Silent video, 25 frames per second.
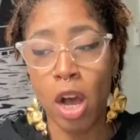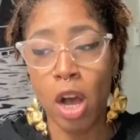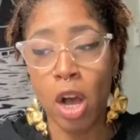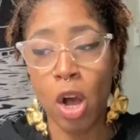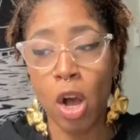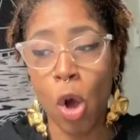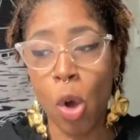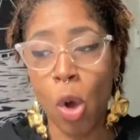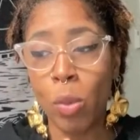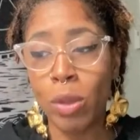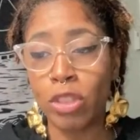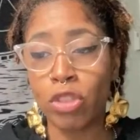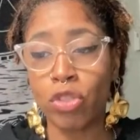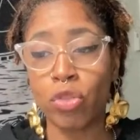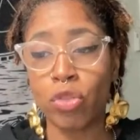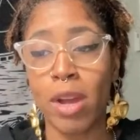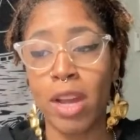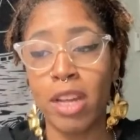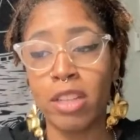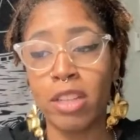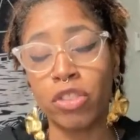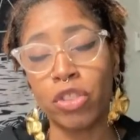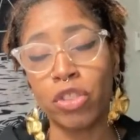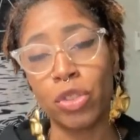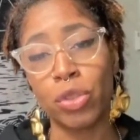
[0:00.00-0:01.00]
always
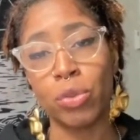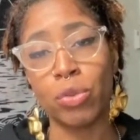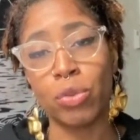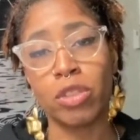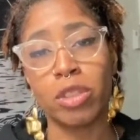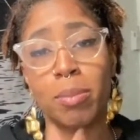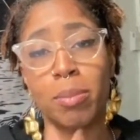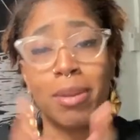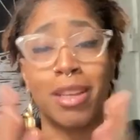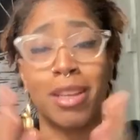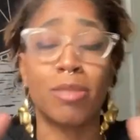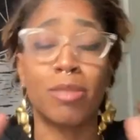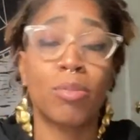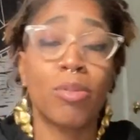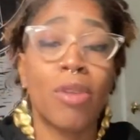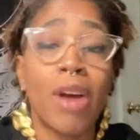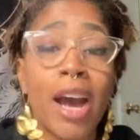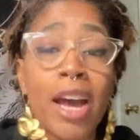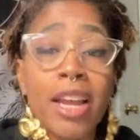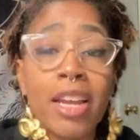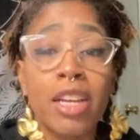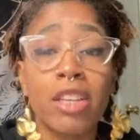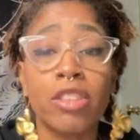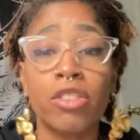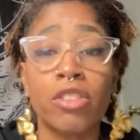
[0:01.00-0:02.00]
trying to use the best
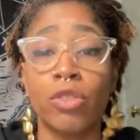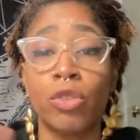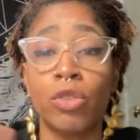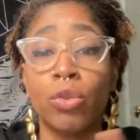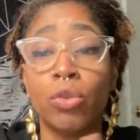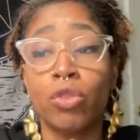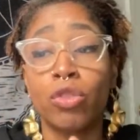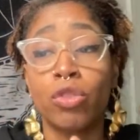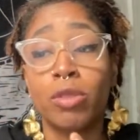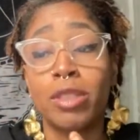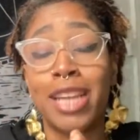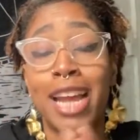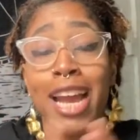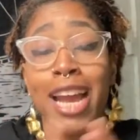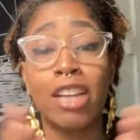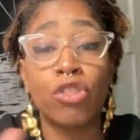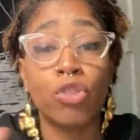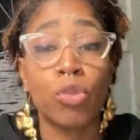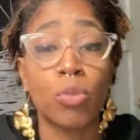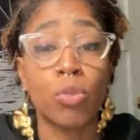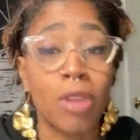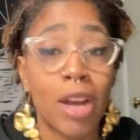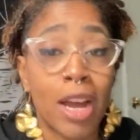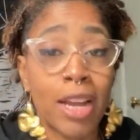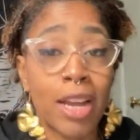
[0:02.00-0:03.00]
products, use
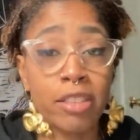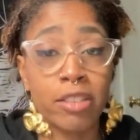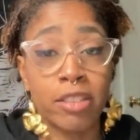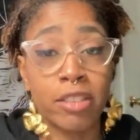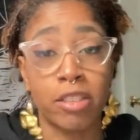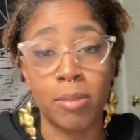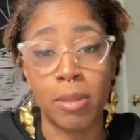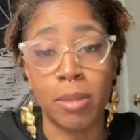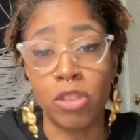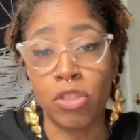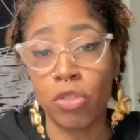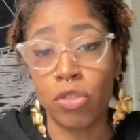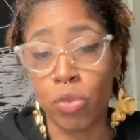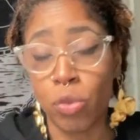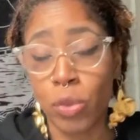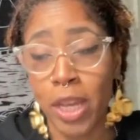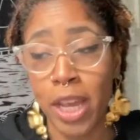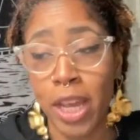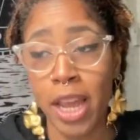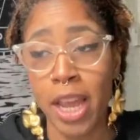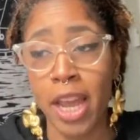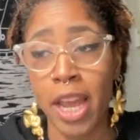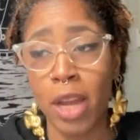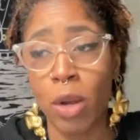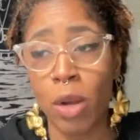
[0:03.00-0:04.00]
natural products as much as you
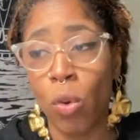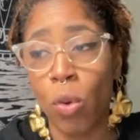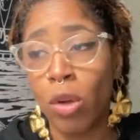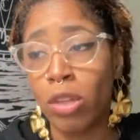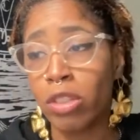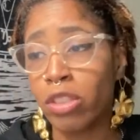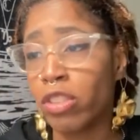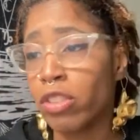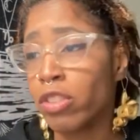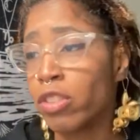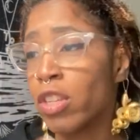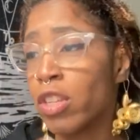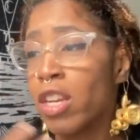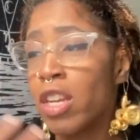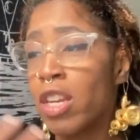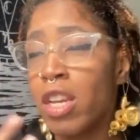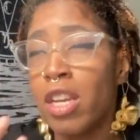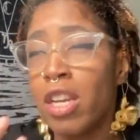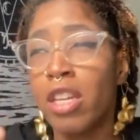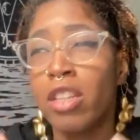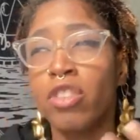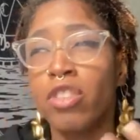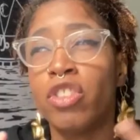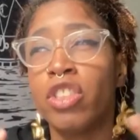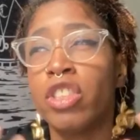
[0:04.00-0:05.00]
can, or just
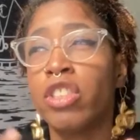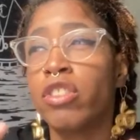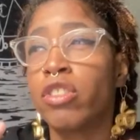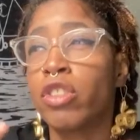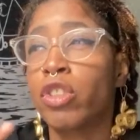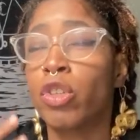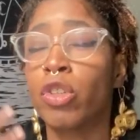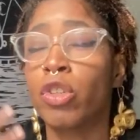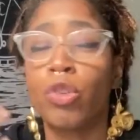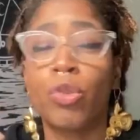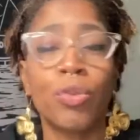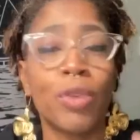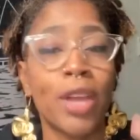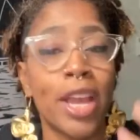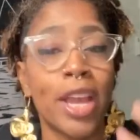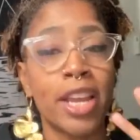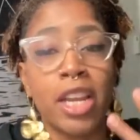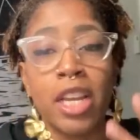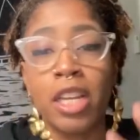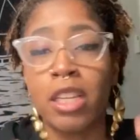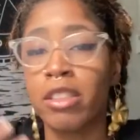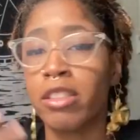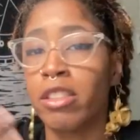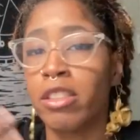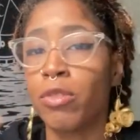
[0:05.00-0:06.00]

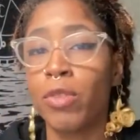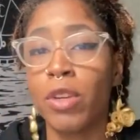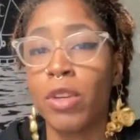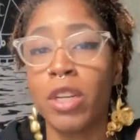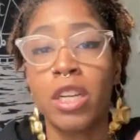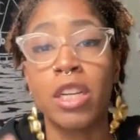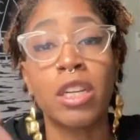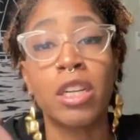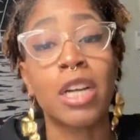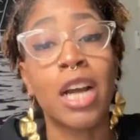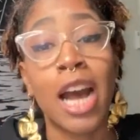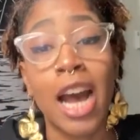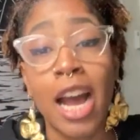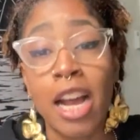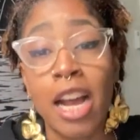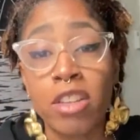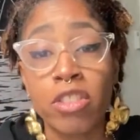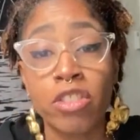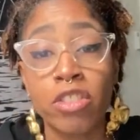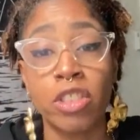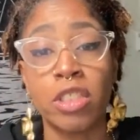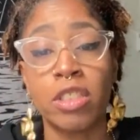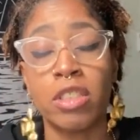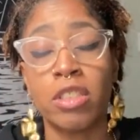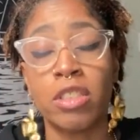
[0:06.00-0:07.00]
creating different
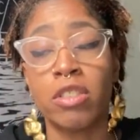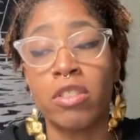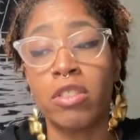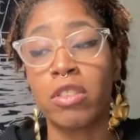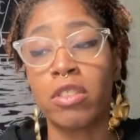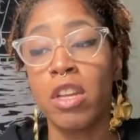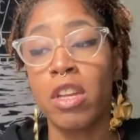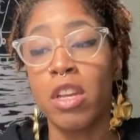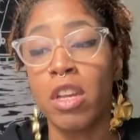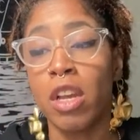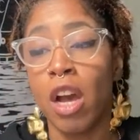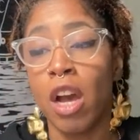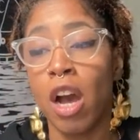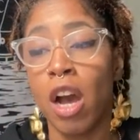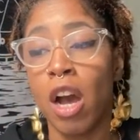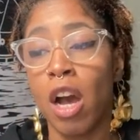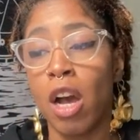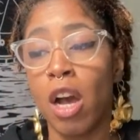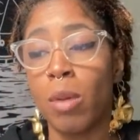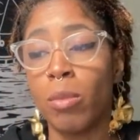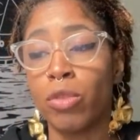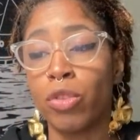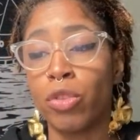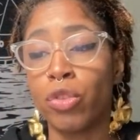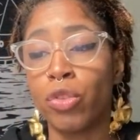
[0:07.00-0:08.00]
concoctions
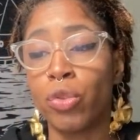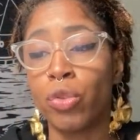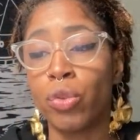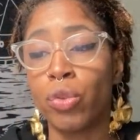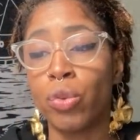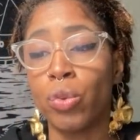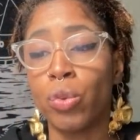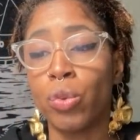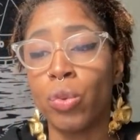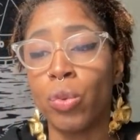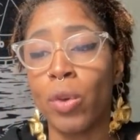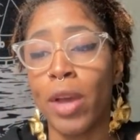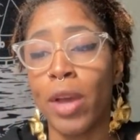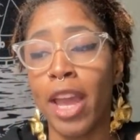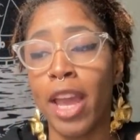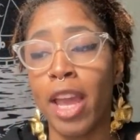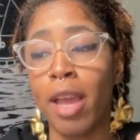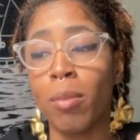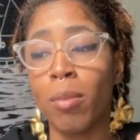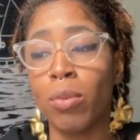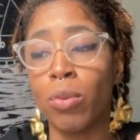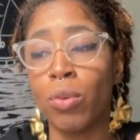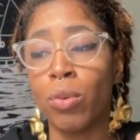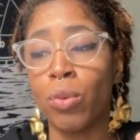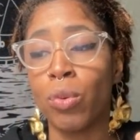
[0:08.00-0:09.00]
to
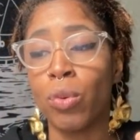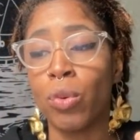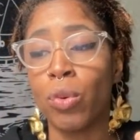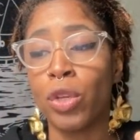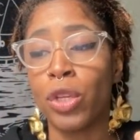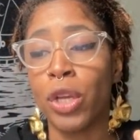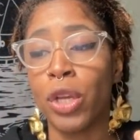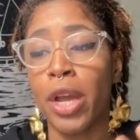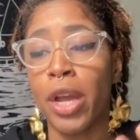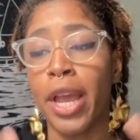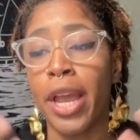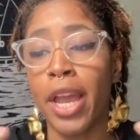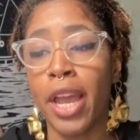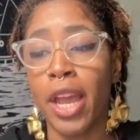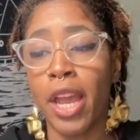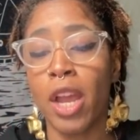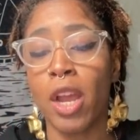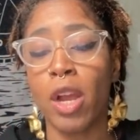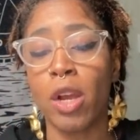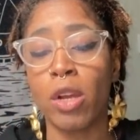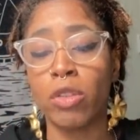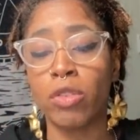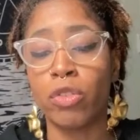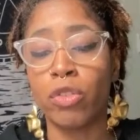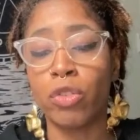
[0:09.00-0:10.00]
able your
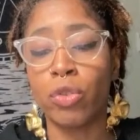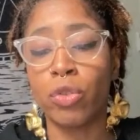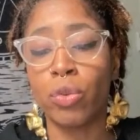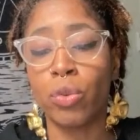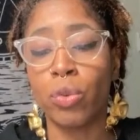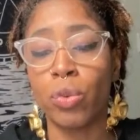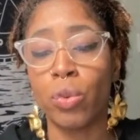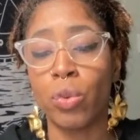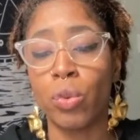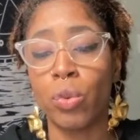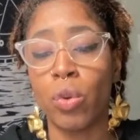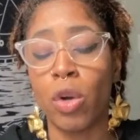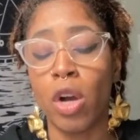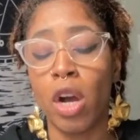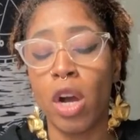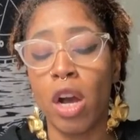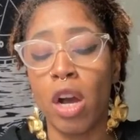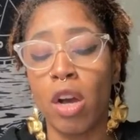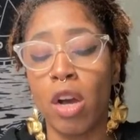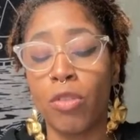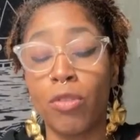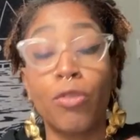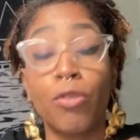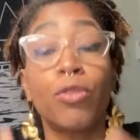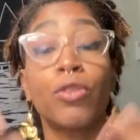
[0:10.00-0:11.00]
hair to
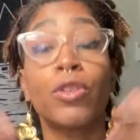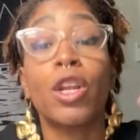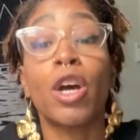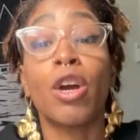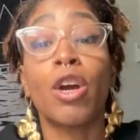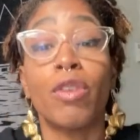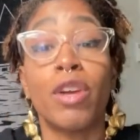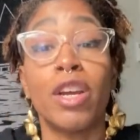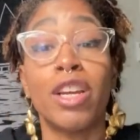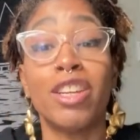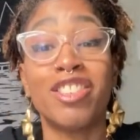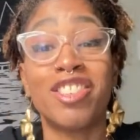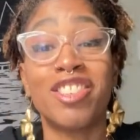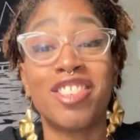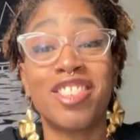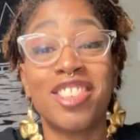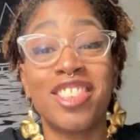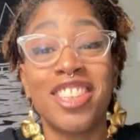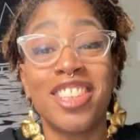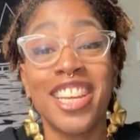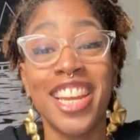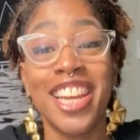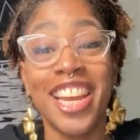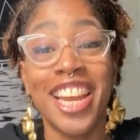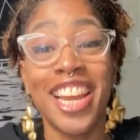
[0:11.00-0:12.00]

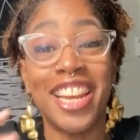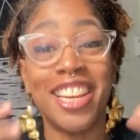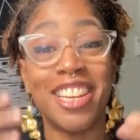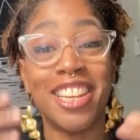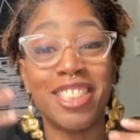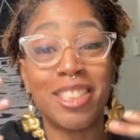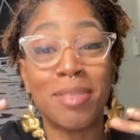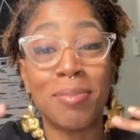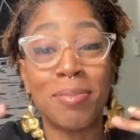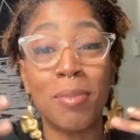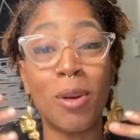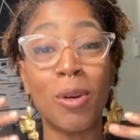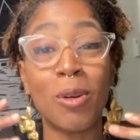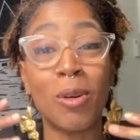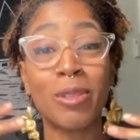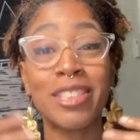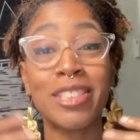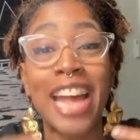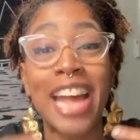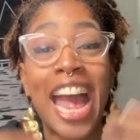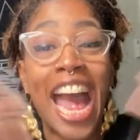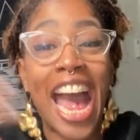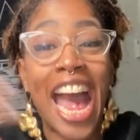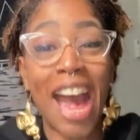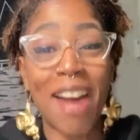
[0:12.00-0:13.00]
flourish in its most
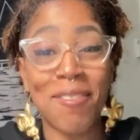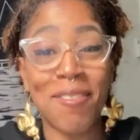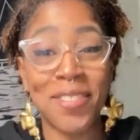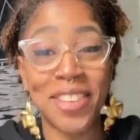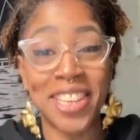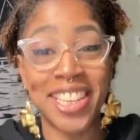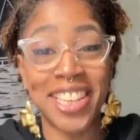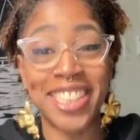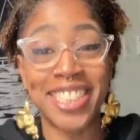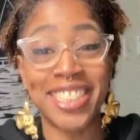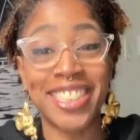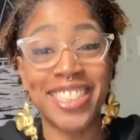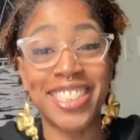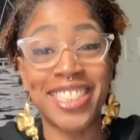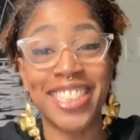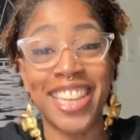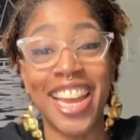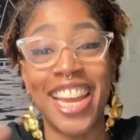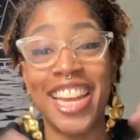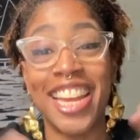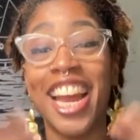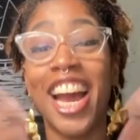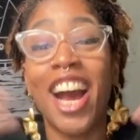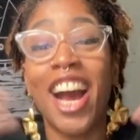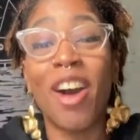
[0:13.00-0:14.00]
happiest
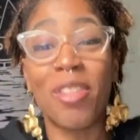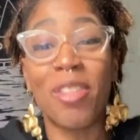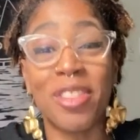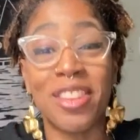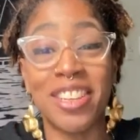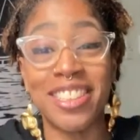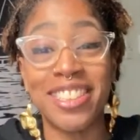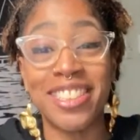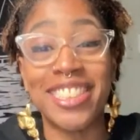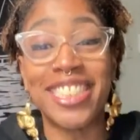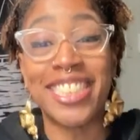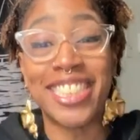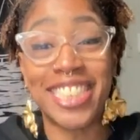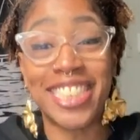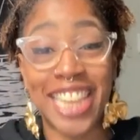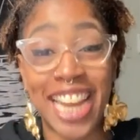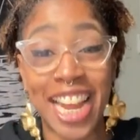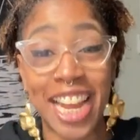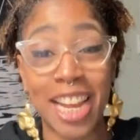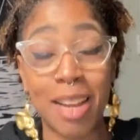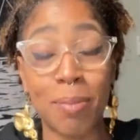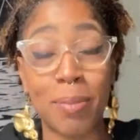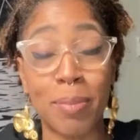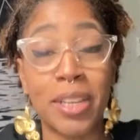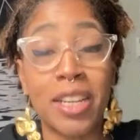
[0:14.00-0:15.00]
and healthiest
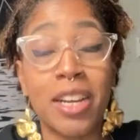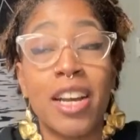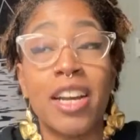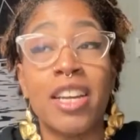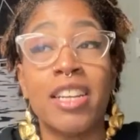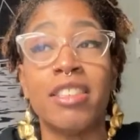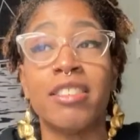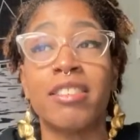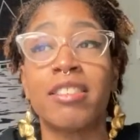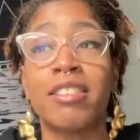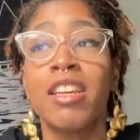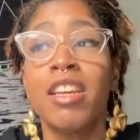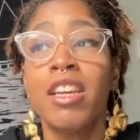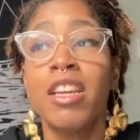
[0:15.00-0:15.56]
state, because